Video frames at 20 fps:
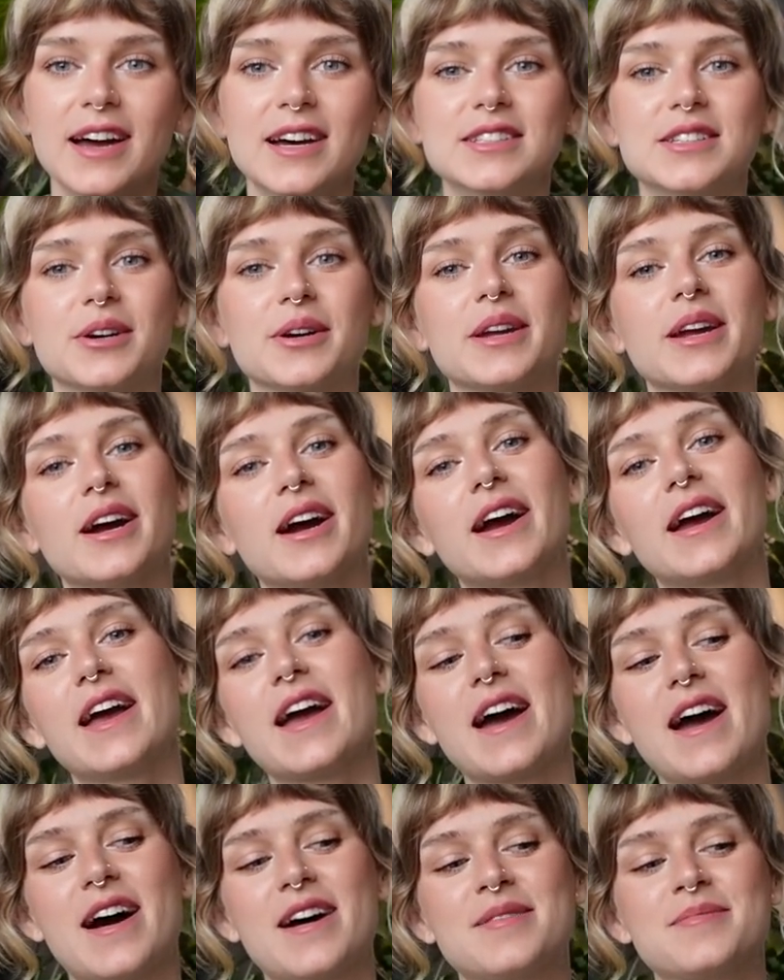So here I
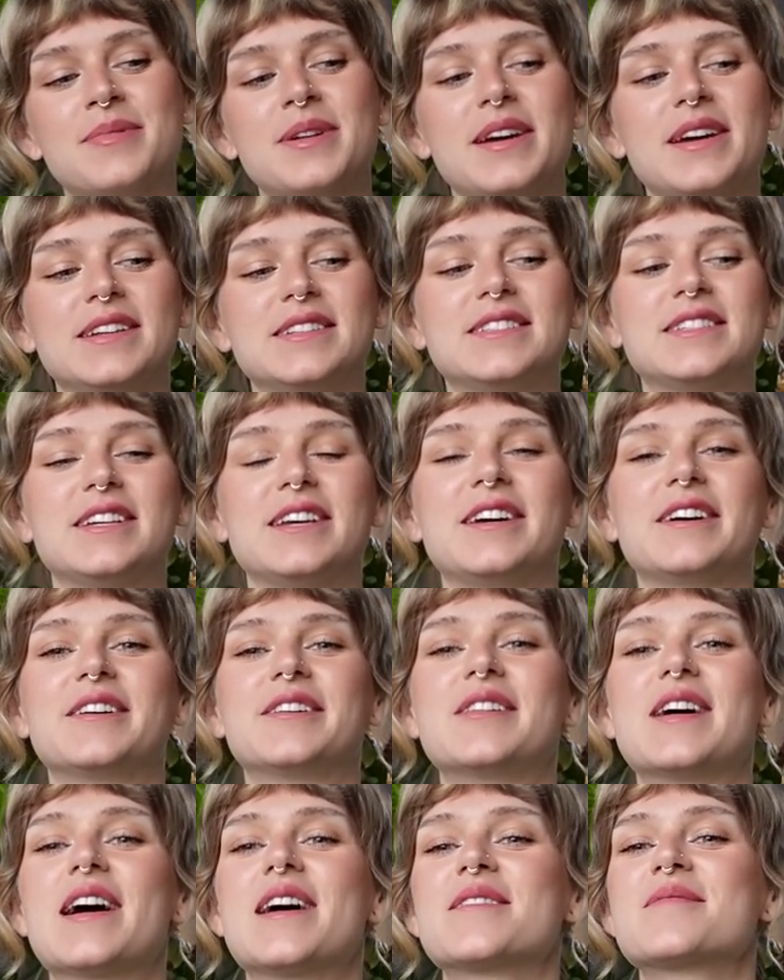am to
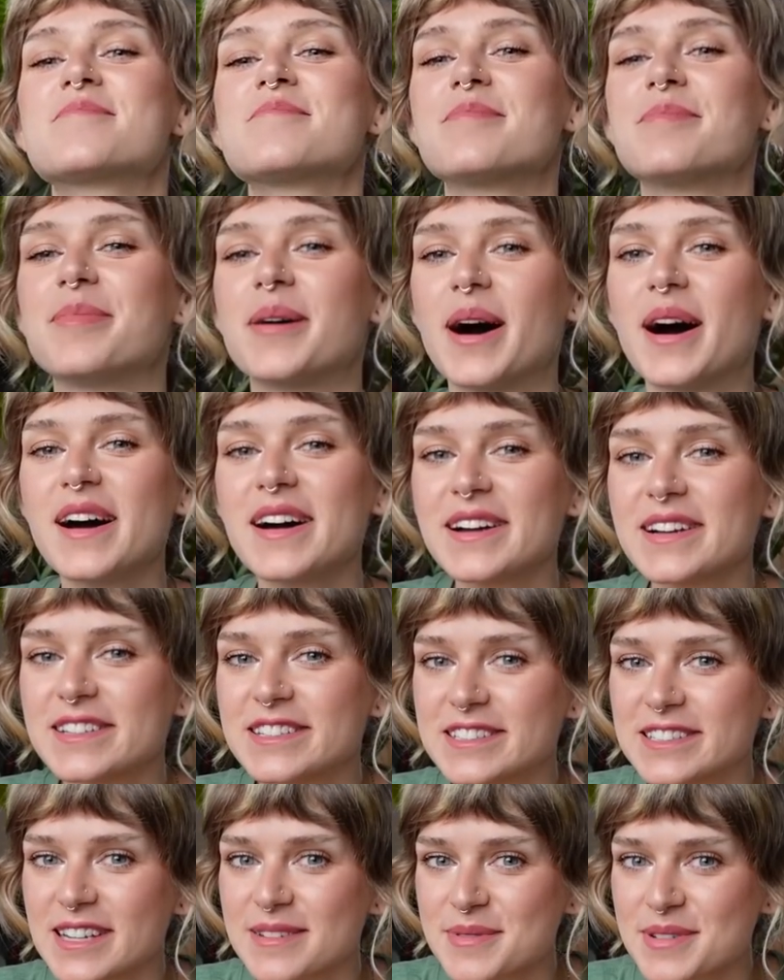
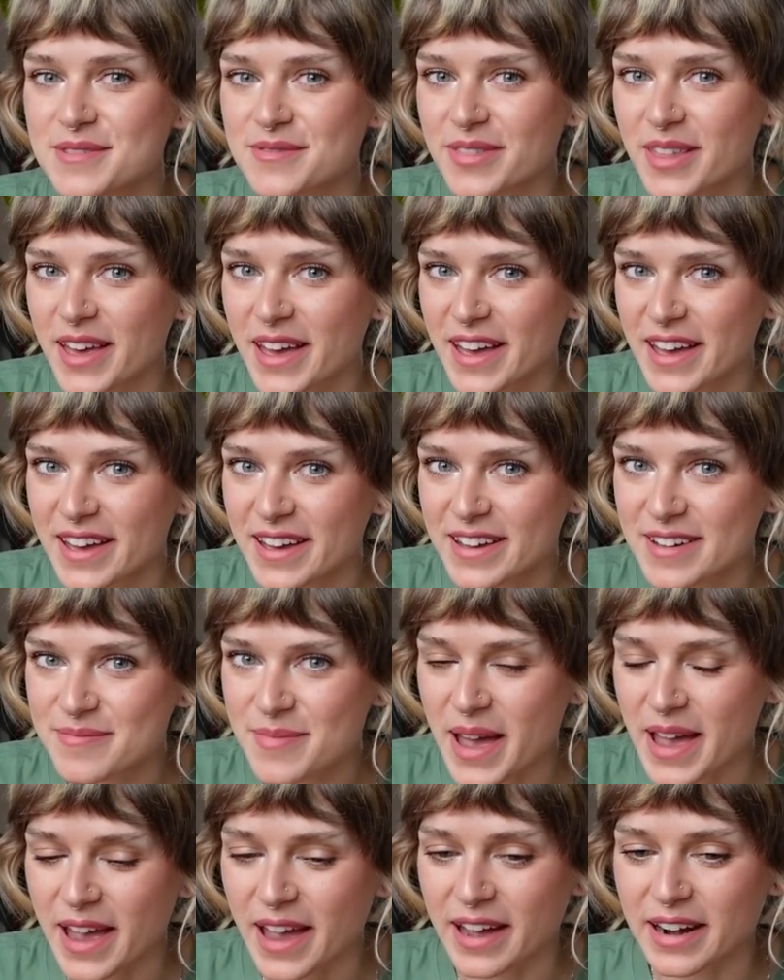unbox some of them
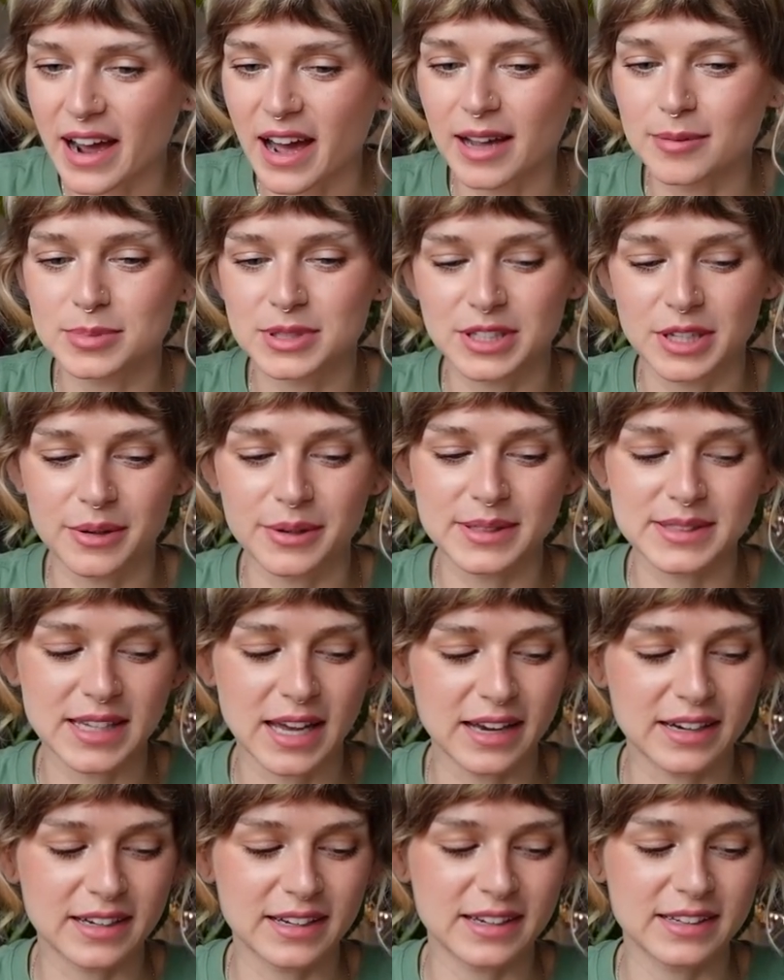and I'm so
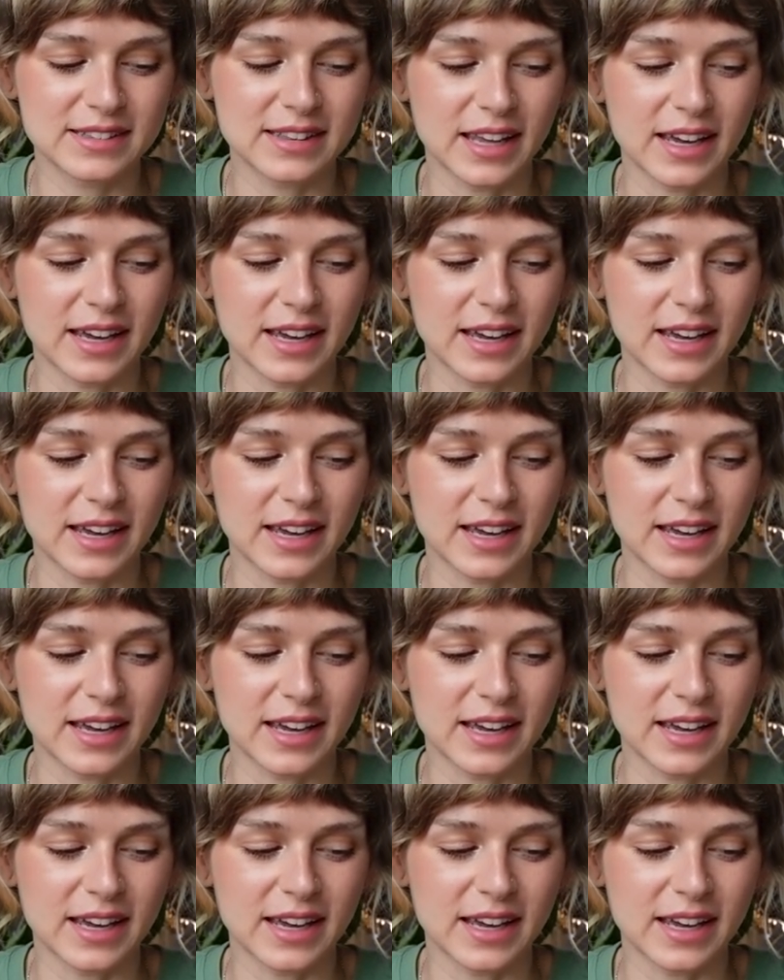excited.